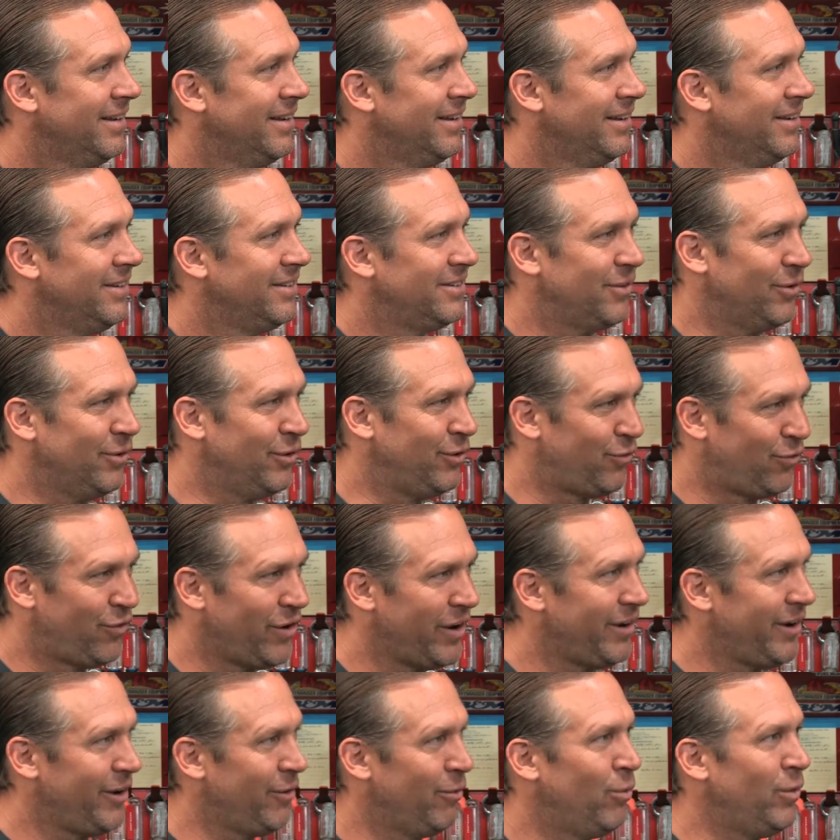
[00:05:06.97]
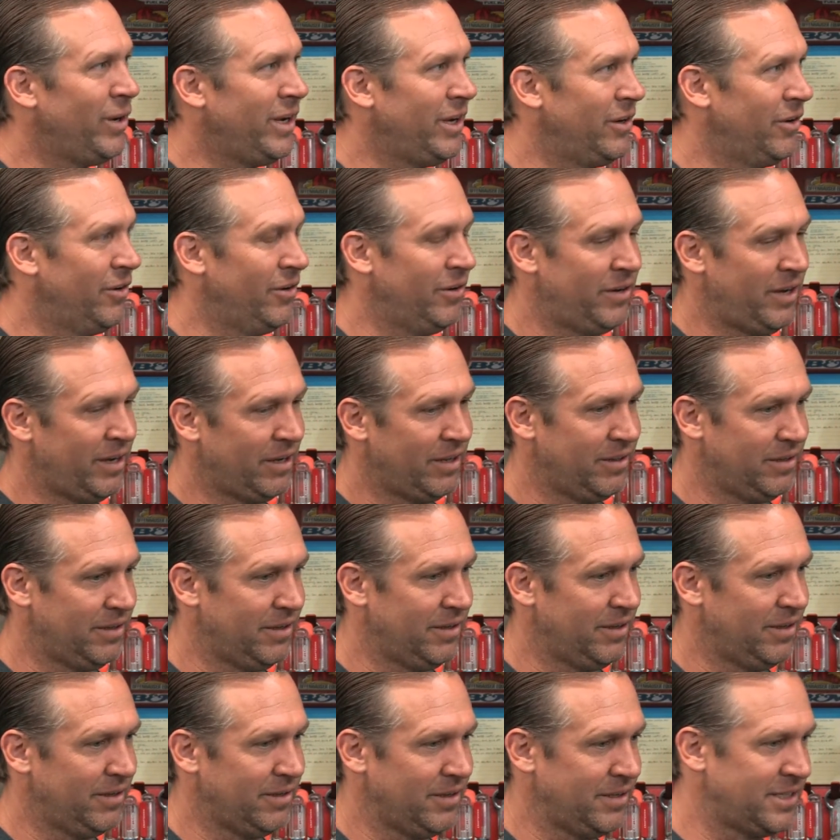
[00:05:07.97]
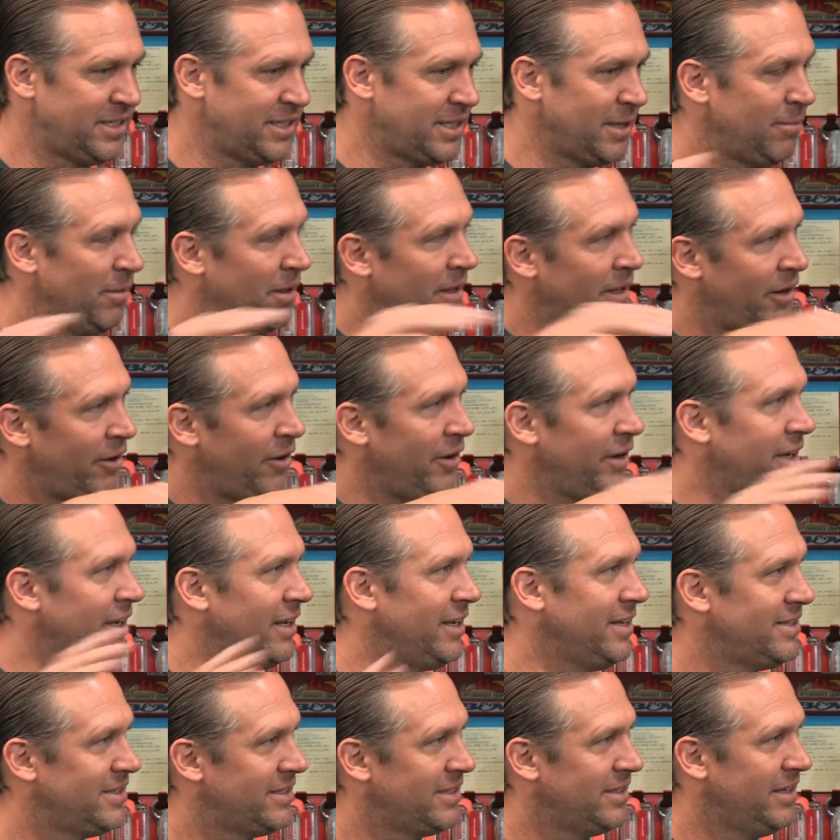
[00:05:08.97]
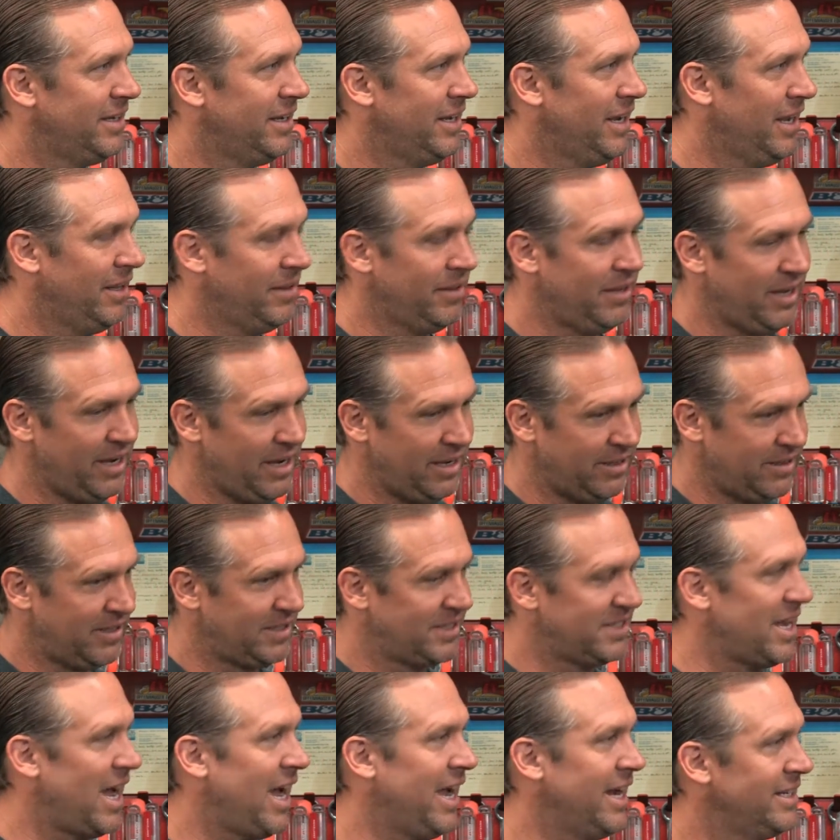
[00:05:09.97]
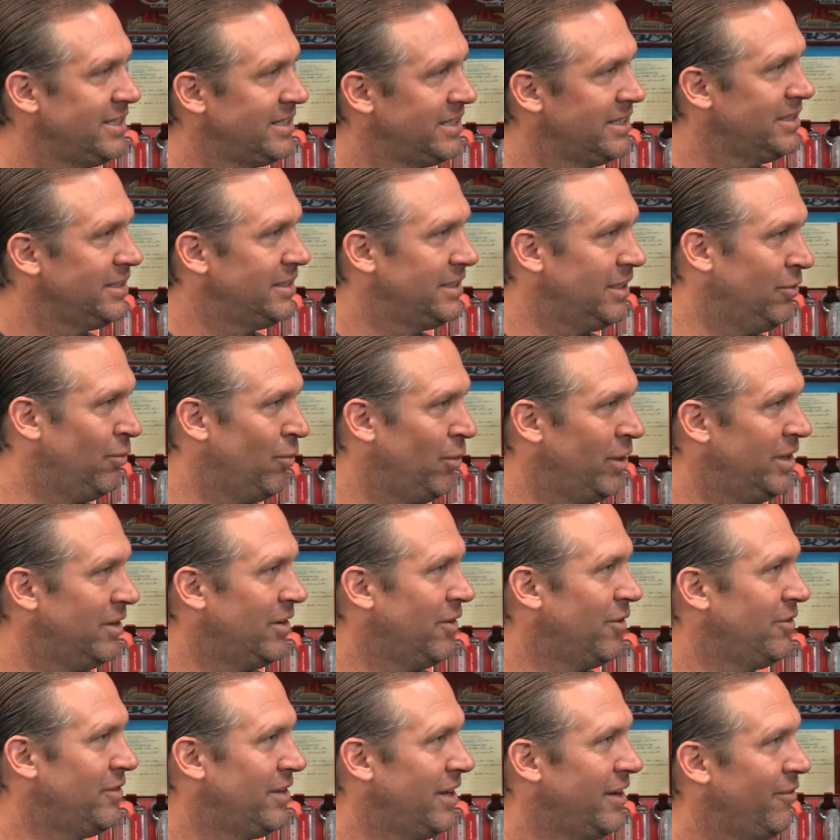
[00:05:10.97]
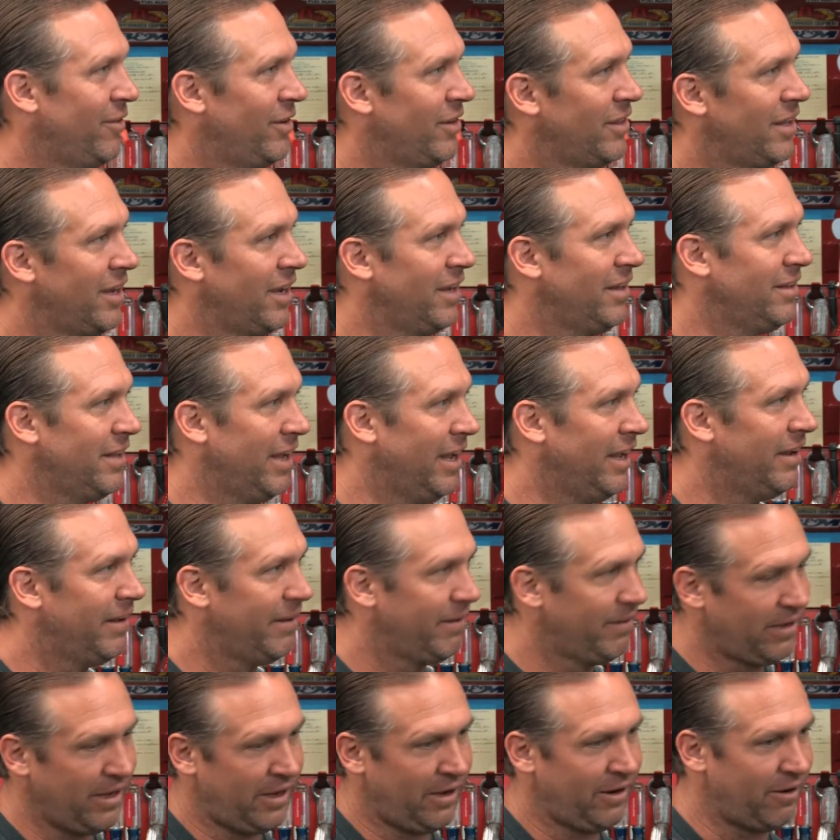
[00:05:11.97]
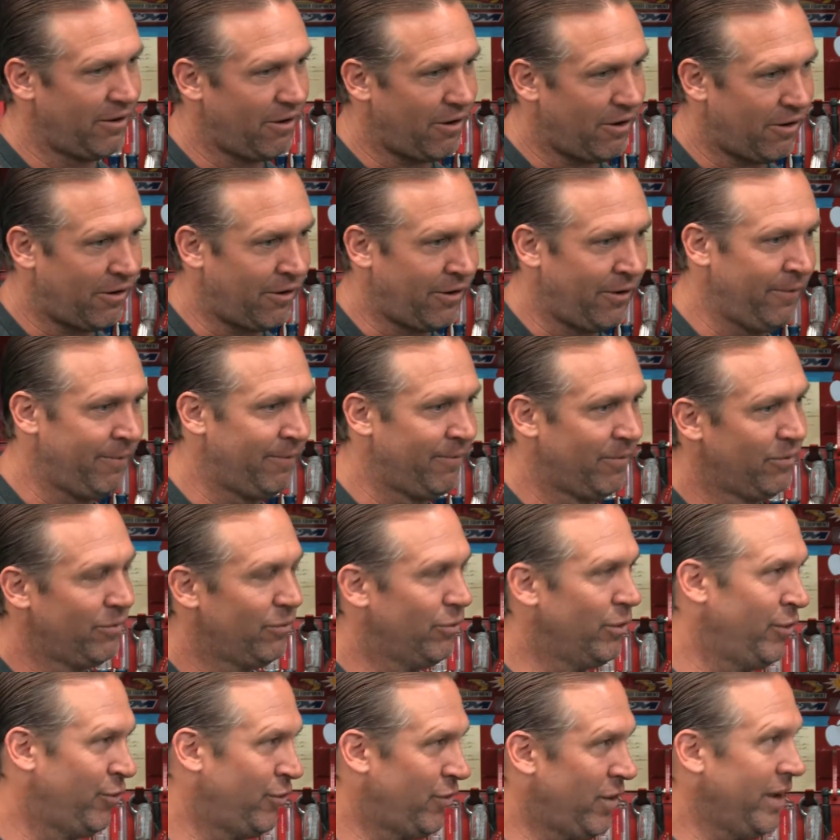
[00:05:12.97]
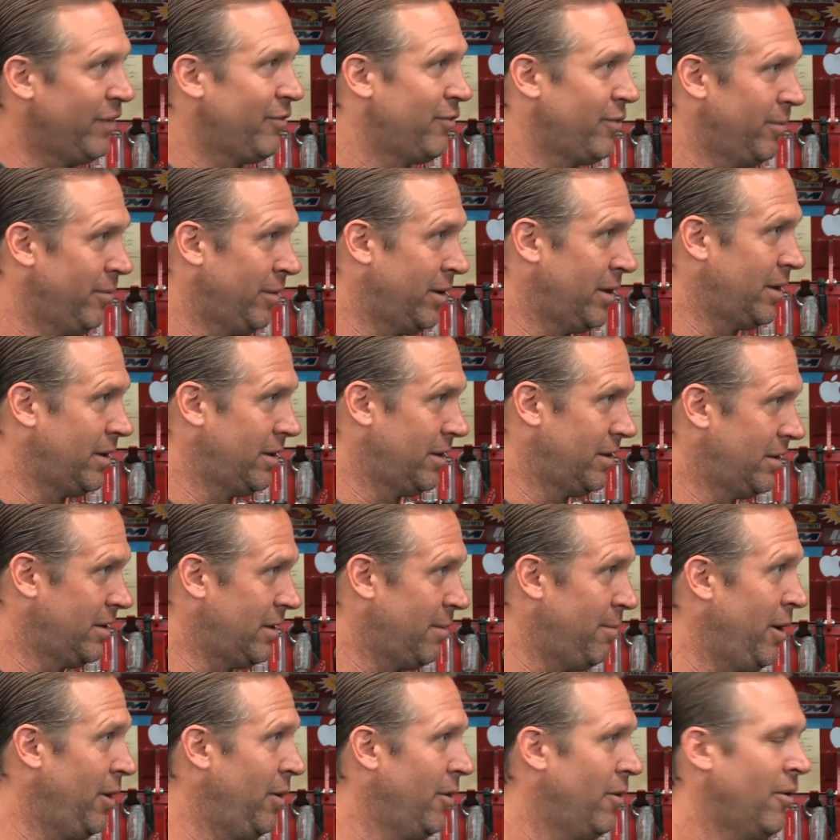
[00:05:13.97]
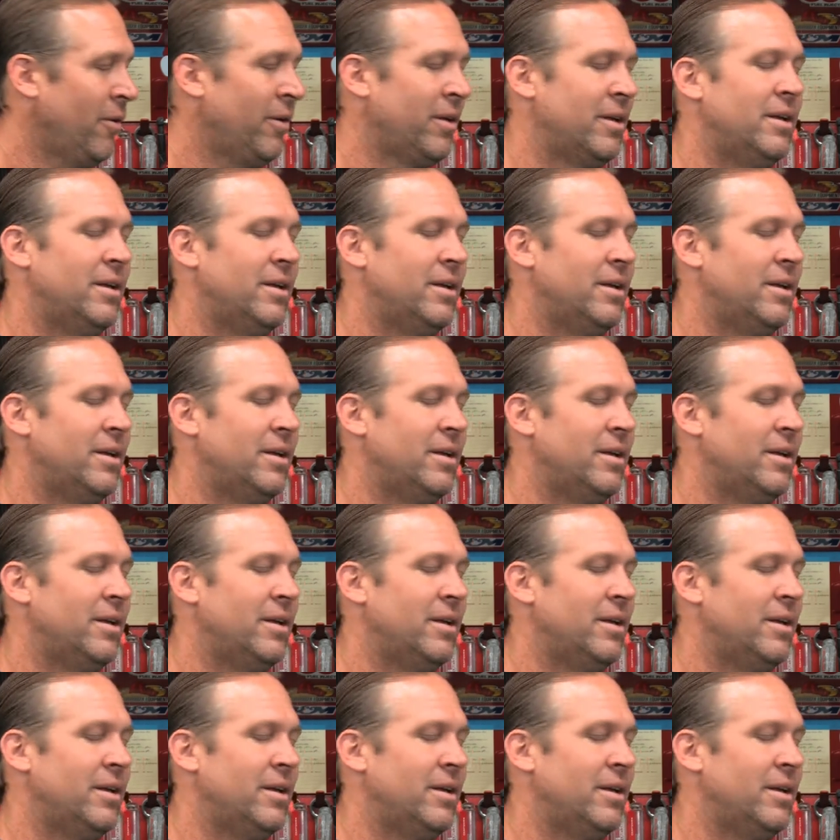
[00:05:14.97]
So it's very weird, the similarities and the sizes and windows and everything that are reflect from the Camaro.